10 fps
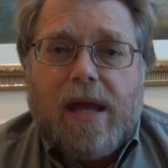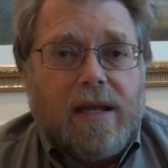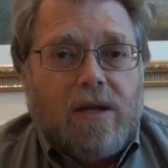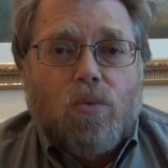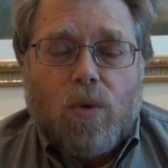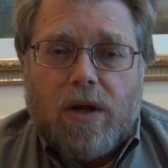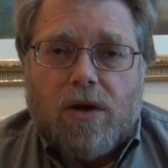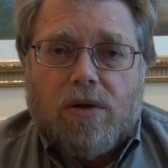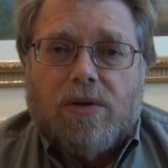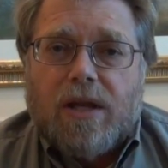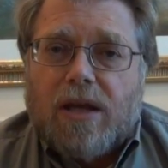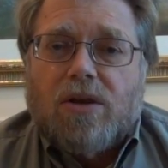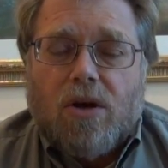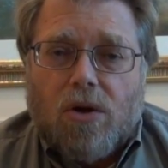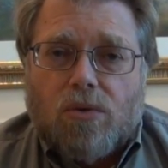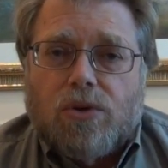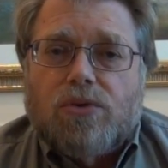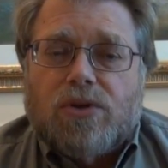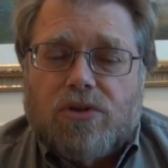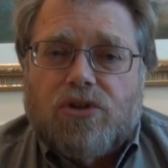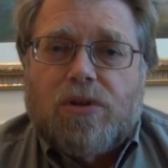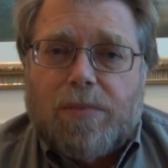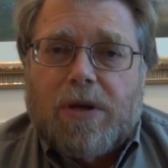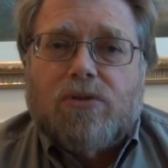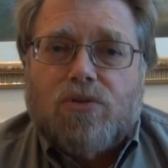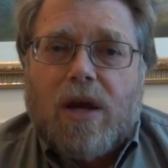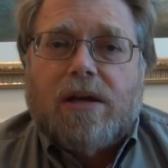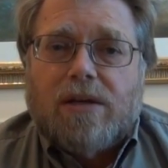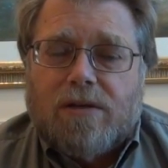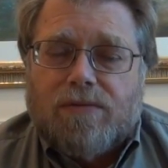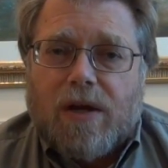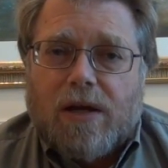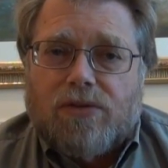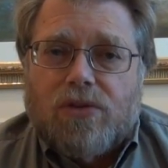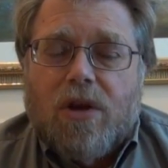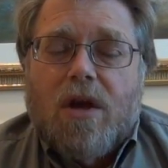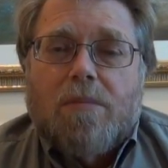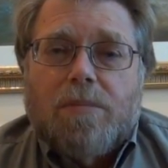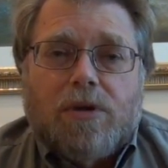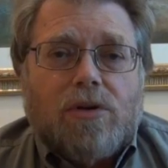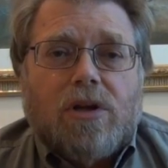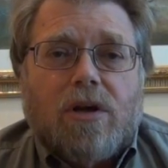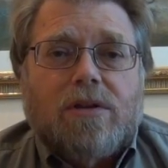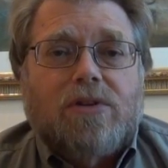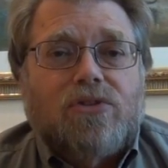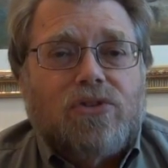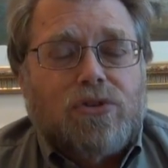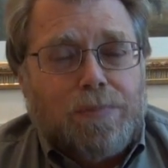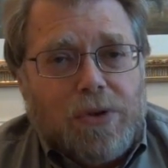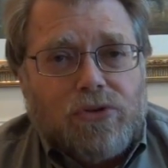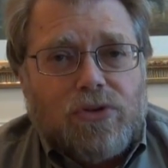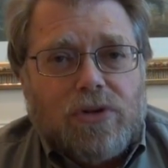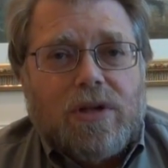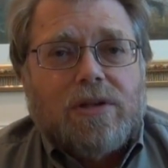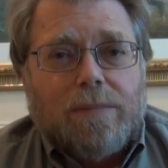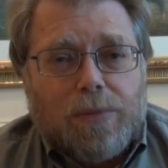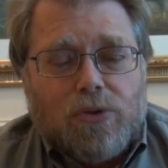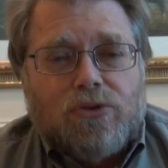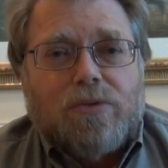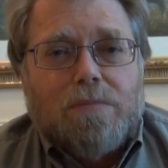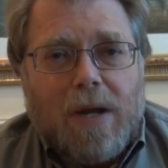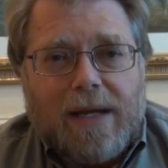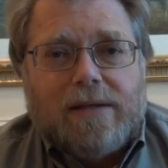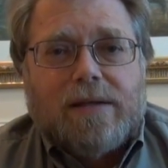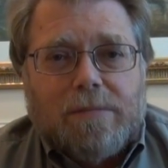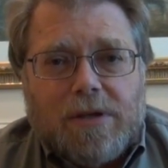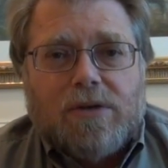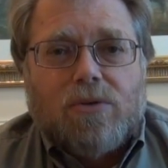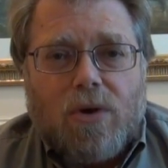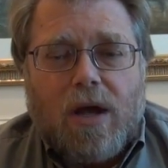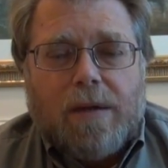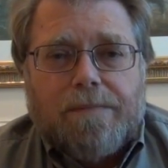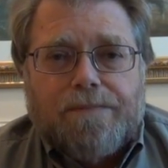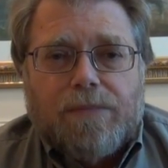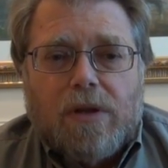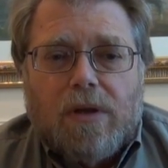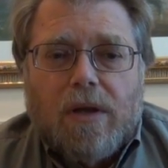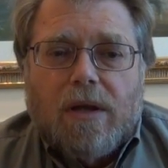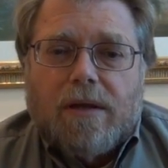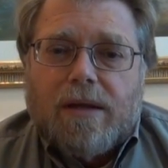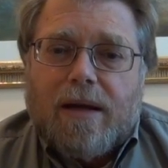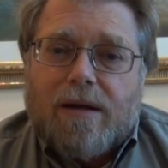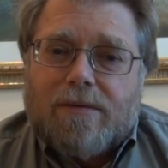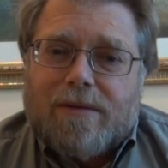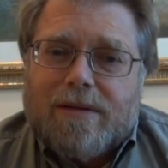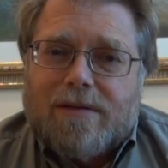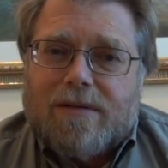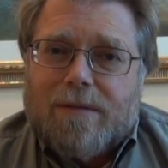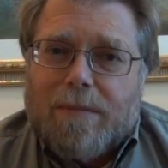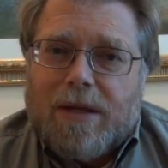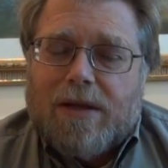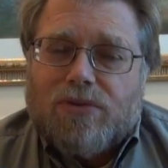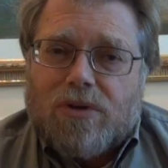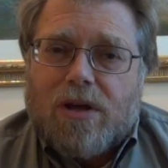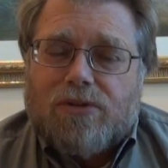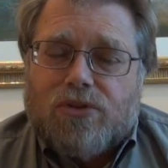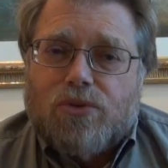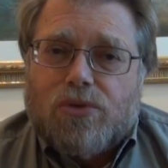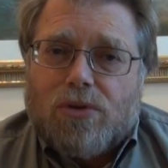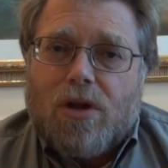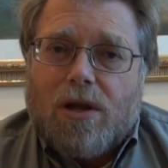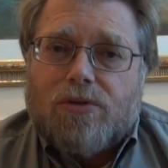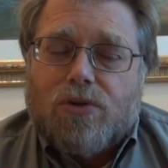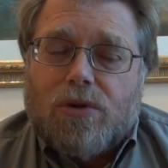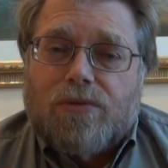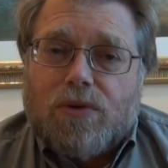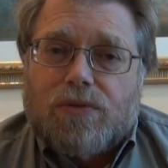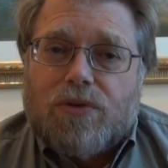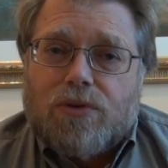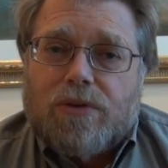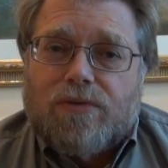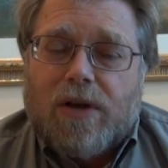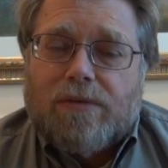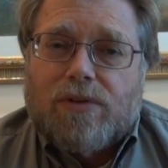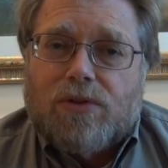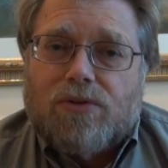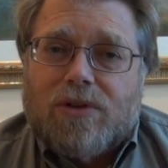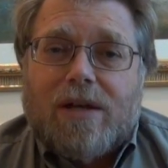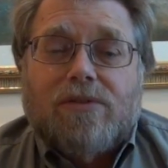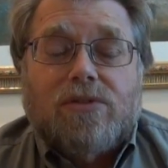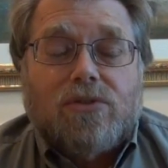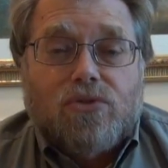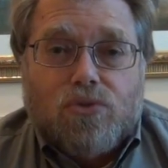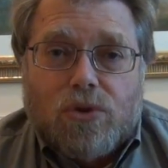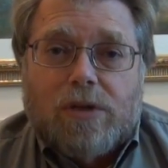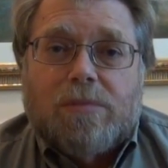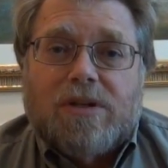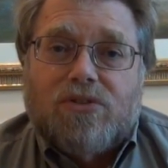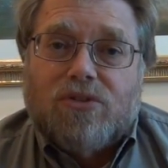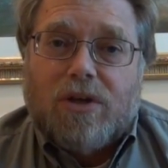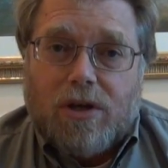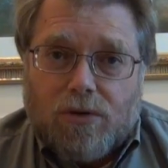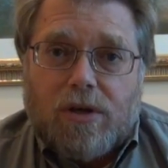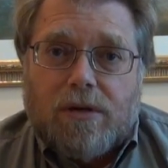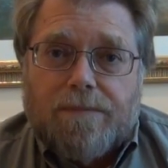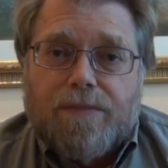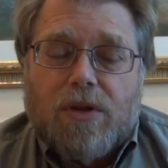anywhere they go using a GPS tracking device merely on the suspicion that the person might commit a crime. Now, to me as a constitutional law attorney for over 35 years, that is extremely scary.